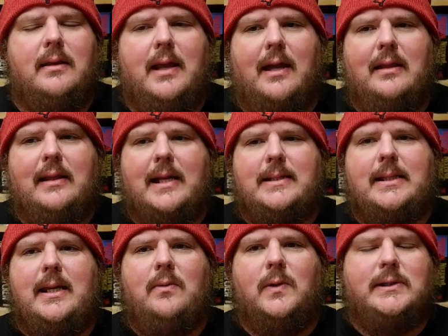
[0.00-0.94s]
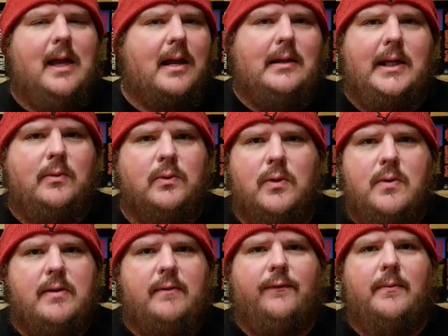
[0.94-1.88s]
That that scene was utterly
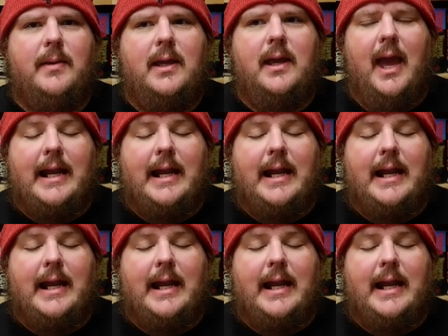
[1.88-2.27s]
ruined for me,